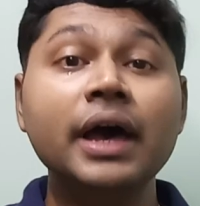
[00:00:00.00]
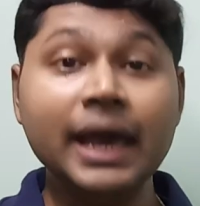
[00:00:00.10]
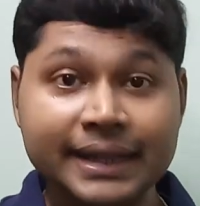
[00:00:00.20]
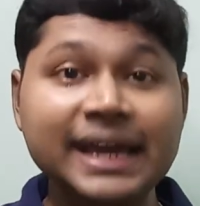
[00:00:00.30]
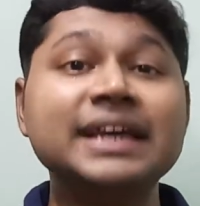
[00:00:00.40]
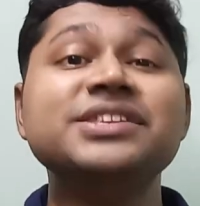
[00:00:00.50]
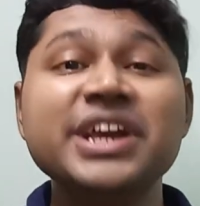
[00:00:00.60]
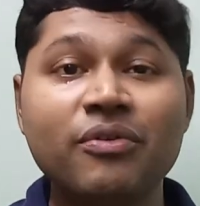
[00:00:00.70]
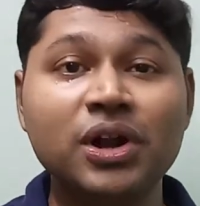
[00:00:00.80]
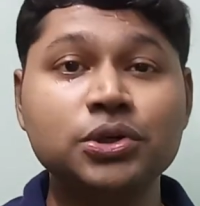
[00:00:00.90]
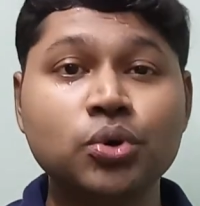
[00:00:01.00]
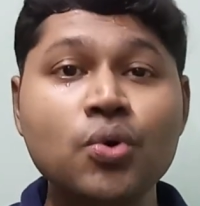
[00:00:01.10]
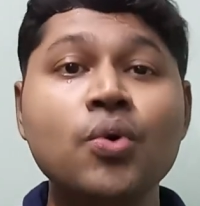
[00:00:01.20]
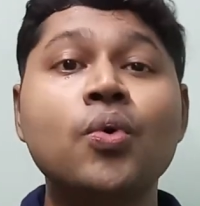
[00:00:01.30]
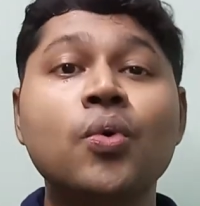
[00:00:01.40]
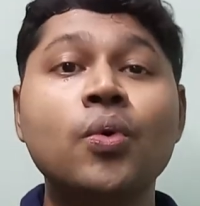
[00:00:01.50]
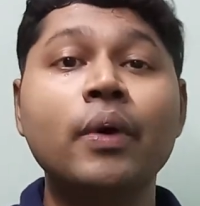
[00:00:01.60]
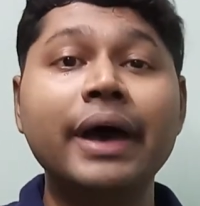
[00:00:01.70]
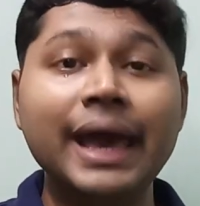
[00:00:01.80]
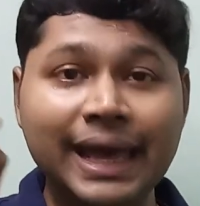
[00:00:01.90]
Na is equal to
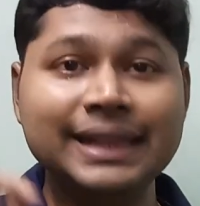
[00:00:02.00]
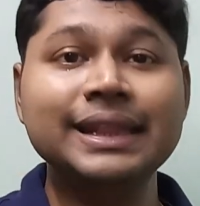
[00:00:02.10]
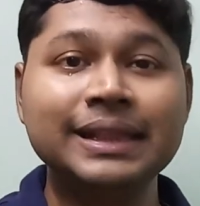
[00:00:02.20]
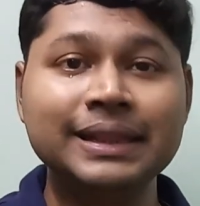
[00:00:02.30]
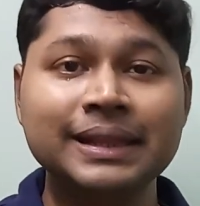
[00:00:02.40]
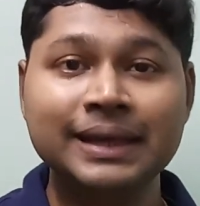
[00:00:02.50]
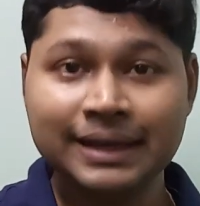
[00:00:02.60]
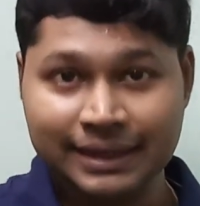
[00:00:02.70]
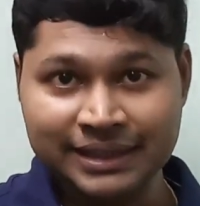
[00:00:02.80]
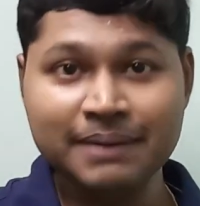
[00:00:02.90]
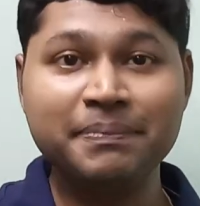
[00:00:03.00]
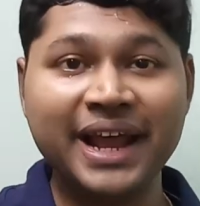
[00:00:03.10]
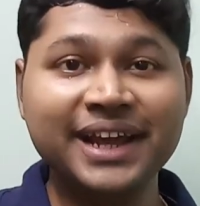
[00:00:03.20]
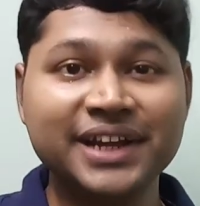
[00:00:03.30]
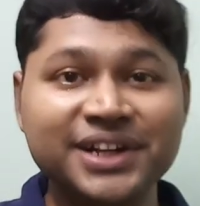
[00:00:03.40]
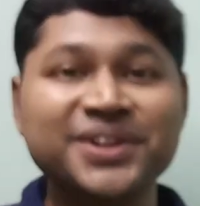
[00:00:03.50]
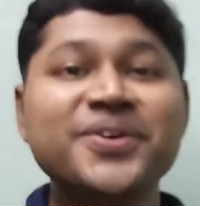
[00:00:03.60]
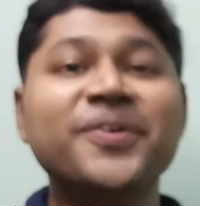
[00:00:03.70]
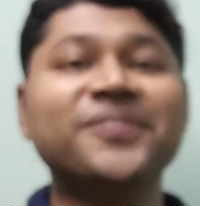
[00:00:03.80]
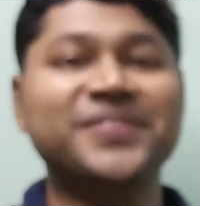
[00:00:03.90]
N in the bracket
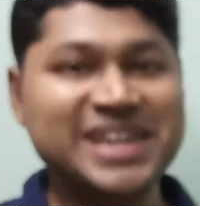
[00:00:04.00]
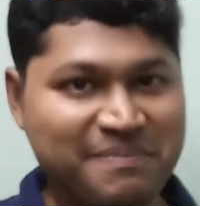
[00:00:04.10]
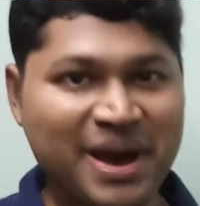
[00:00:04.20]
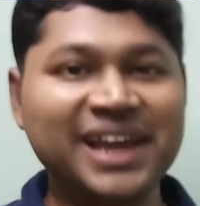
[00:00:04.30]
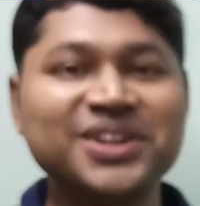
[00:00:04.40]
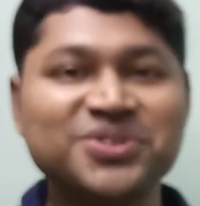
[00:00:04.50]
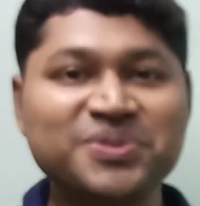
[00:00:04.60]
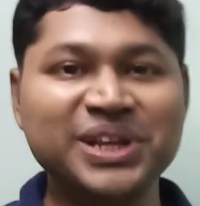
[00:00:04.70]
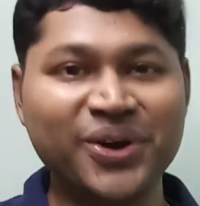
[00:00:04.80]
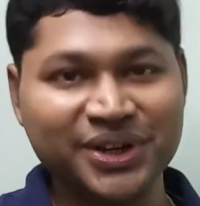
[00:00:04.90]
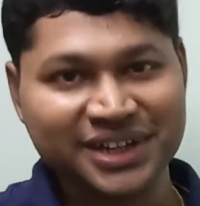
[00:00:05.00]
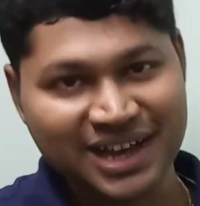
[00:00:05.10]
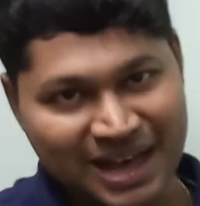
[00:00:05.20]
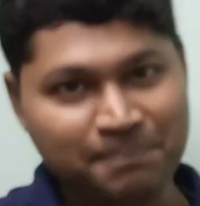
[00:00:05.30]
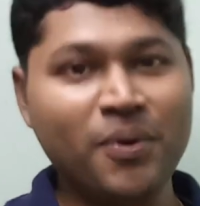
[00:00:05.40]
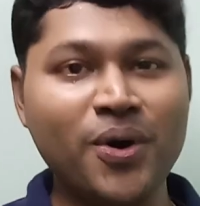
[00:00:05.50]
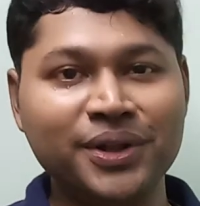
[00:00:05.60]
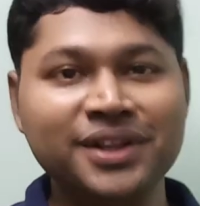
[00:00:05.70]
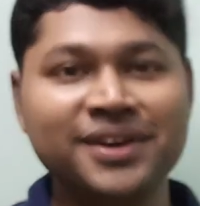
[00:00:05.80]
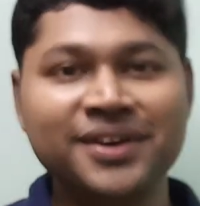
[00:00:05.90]
V minus V naught
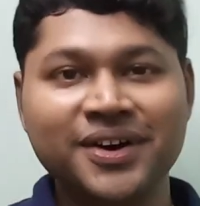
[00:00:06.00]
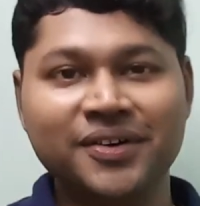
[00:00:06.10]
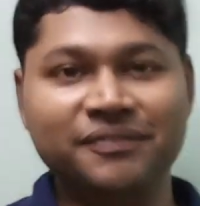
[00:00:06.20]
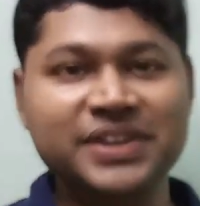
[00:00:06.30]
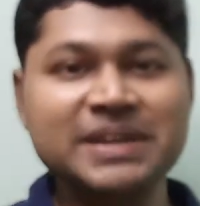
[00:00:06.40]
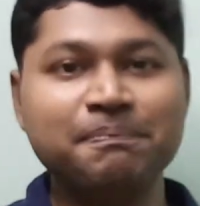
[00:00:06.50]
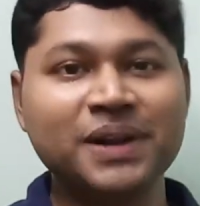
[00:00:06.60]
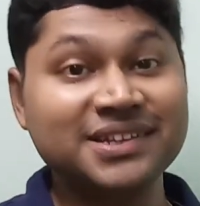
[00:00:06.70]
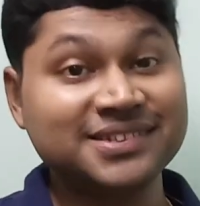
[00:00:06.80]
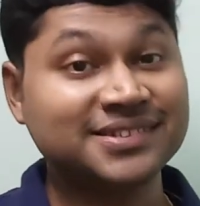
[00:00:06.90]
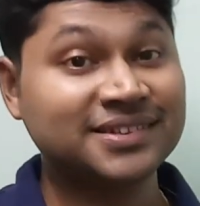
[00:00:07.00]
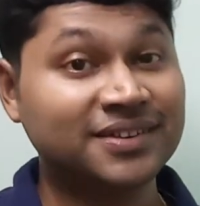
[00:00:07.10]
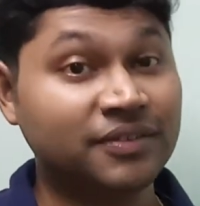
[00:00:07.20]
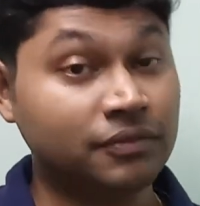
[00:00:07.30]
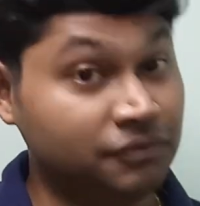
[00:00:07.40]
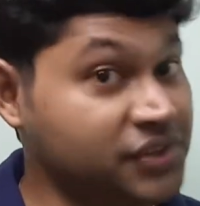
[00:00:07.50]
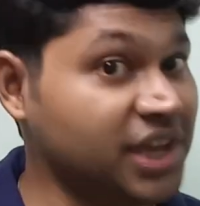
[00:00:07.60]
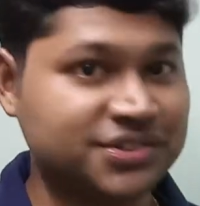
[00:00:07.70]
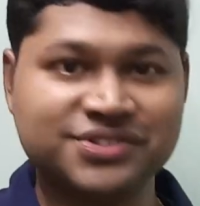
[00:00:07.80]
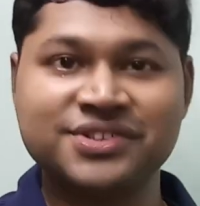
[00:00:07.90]
upon V plus
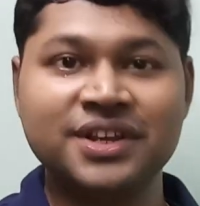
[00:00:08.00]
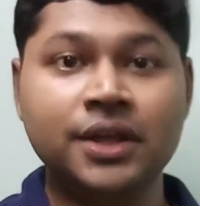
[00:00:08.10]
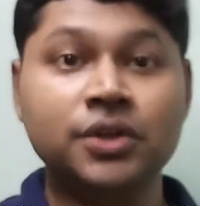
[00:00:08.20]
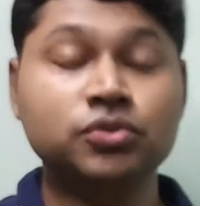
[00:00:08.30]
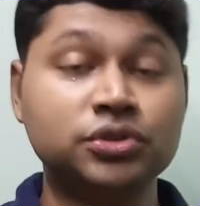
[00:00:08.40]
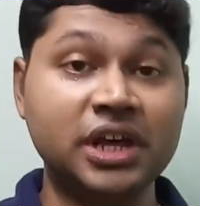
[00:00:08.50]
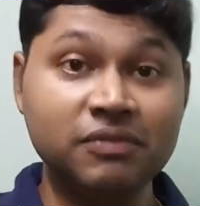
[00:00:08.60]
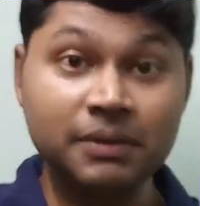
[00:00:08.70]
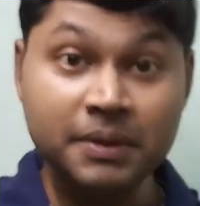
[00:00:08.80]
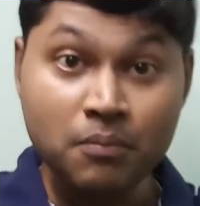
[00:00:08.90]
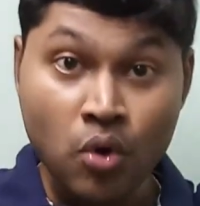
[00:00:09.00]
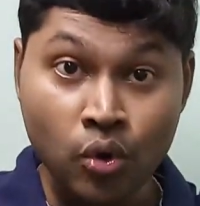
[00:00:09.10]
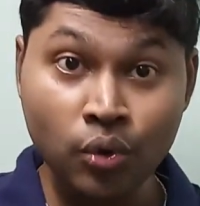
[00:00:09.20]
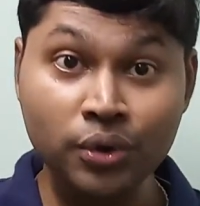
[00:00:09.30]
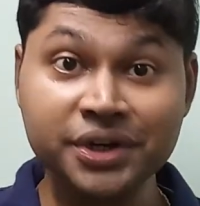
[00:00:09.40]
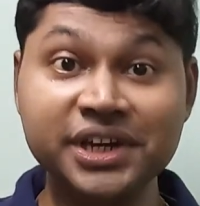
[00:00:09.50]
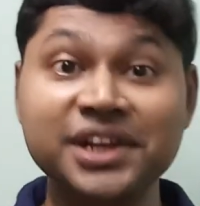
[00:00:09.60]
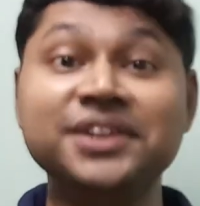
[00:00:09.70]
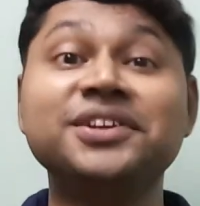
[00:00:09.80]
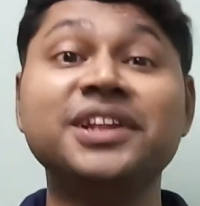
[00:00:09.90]
Vs. So there will be more
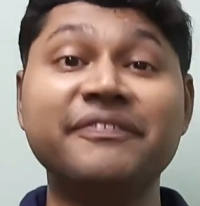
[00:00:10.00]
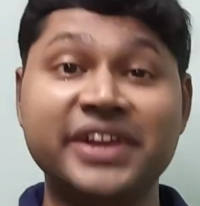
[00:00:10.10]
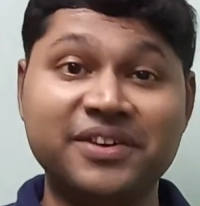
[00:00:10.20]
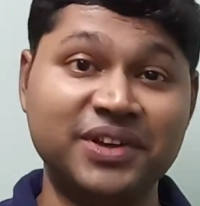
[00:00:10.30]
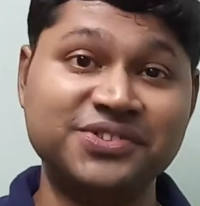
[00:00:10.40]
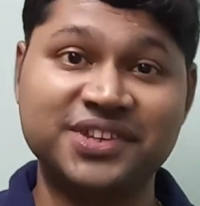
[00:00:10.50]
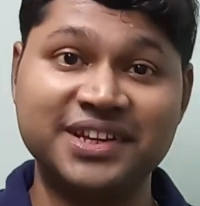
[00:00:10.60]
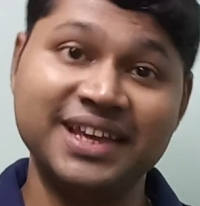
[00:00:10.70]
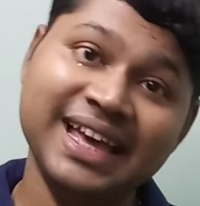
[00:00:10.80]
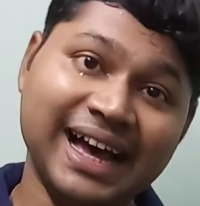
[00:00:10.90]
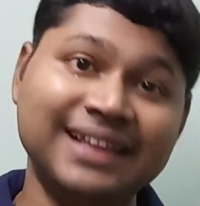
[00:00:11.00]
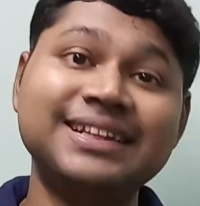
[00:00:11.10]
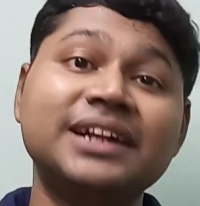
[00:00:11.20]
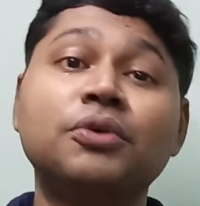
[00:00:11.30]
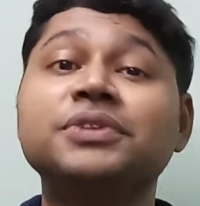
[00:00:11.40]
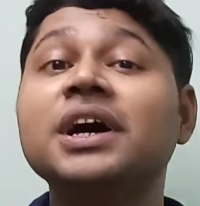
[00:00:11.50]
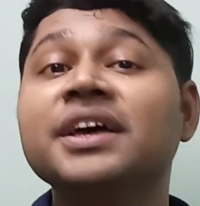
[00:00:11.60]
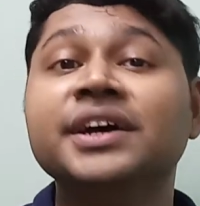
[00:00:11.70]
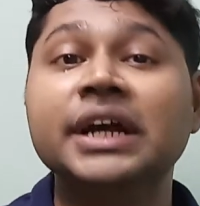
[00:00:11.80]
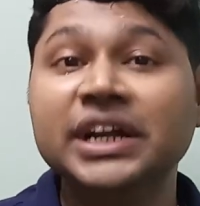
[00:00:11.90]
decrease in the frequency as that of
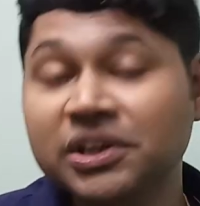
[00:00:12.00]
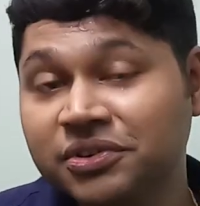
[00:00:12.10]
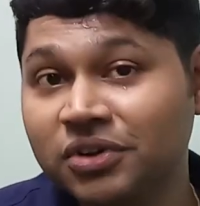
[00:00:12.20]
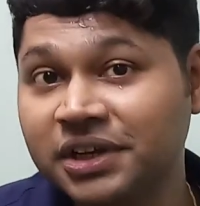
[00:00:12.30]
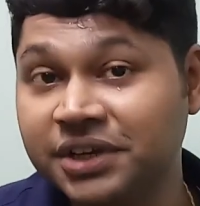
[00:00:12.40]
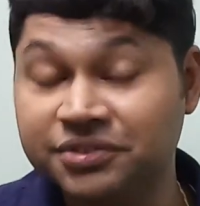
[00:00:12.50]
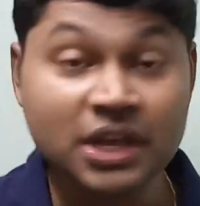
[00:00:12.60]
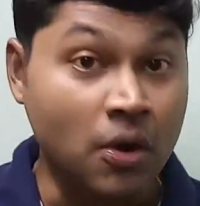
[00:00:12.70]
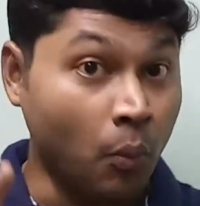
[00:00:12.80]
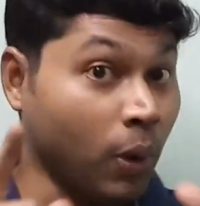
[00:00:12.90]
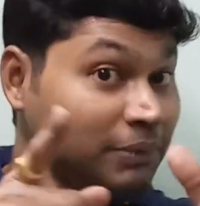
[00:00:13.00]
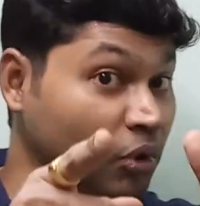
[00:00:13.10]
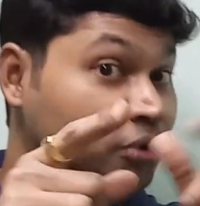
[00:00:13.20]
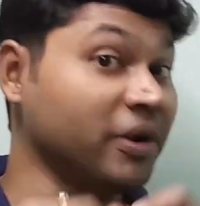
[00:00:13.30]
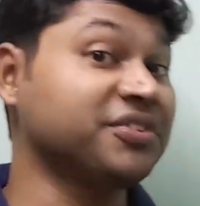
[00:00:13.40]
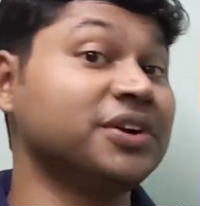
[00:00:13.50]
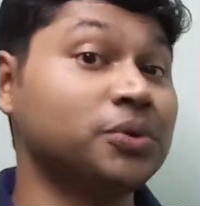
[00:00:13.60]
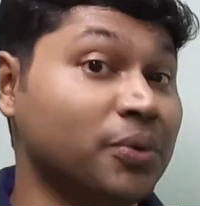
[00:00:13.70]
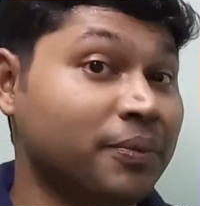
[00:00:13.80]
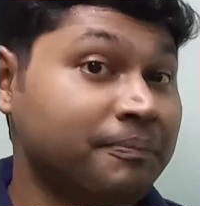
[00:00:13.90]
the individual case. One more question to
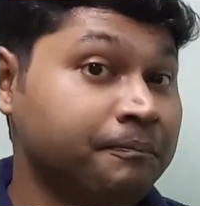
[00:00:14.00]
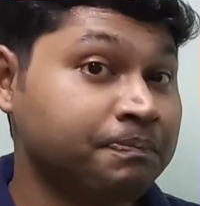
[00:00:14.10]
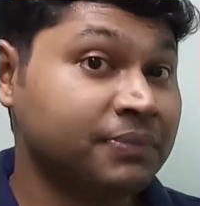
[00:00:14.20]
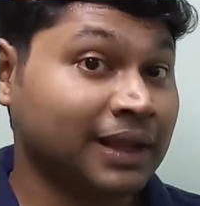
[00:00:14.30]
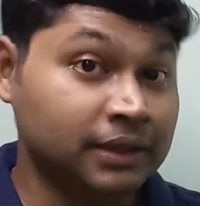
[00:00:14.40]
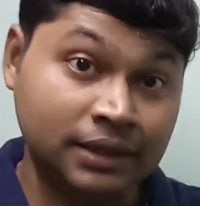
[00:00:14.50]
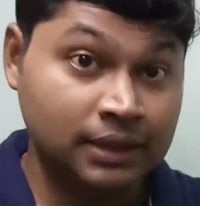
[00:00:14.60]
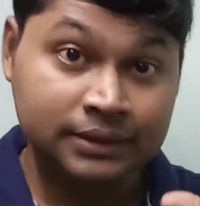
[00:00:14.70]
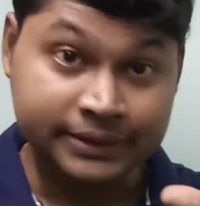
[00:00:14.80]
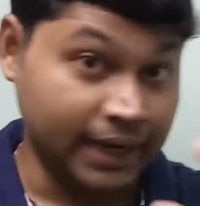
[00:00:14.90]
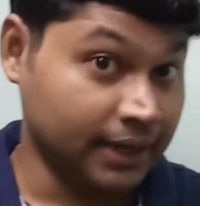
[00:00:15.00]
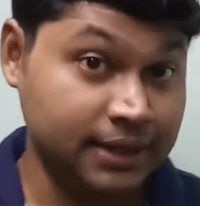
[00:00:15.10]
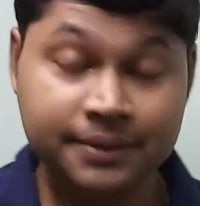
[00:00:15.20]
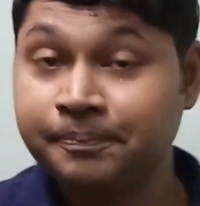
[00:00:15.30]
you. Think.